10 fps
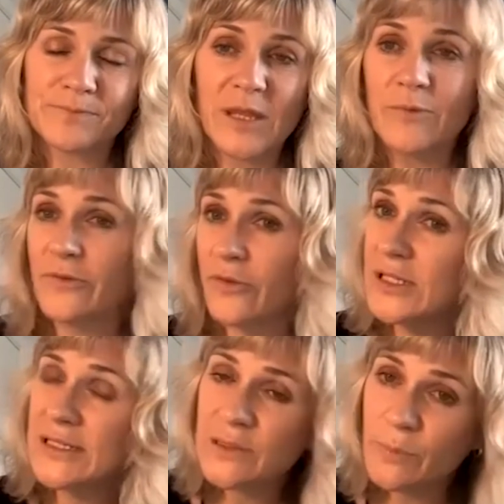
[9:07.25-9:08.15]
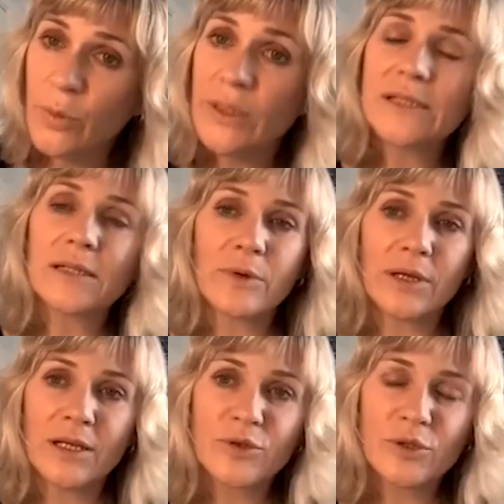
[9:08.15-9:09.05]
It was very disappointing when
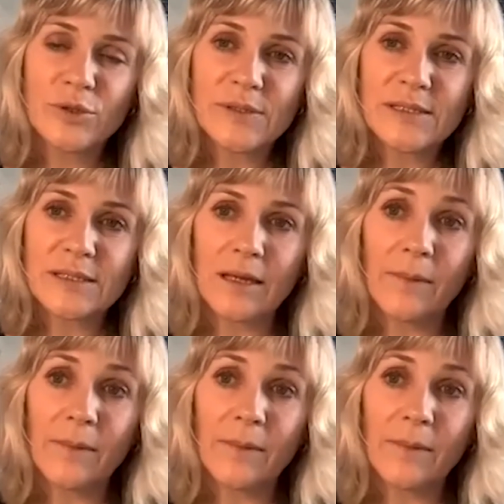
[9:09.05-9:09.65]
I introduced